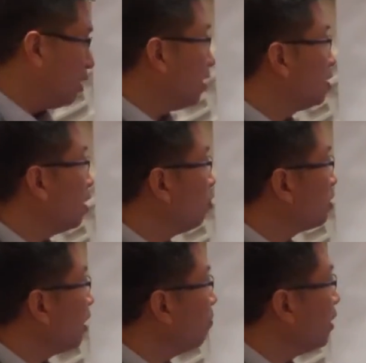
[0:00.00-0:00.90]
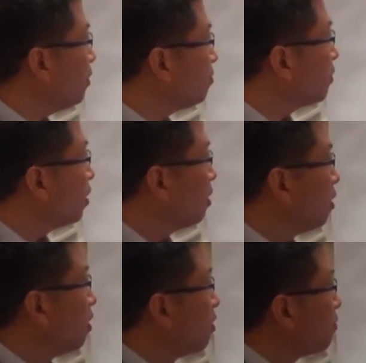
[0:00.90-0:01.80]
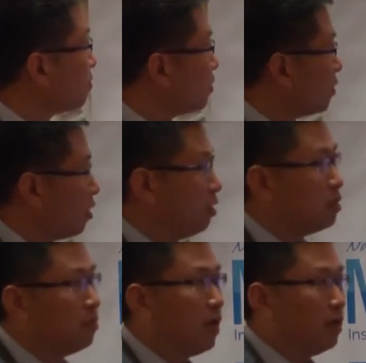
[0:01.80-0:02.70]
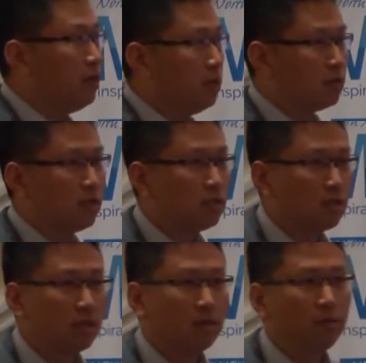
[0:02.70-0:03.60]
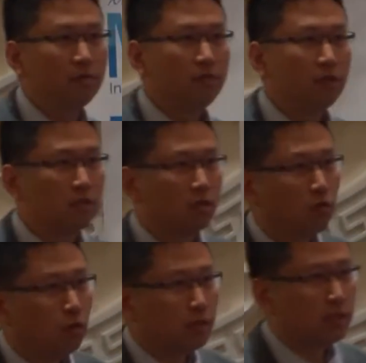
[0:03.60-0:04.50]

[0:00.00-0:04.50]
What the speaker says: Is that what's happening? Here's Melanie. Just a couple of years ago, we would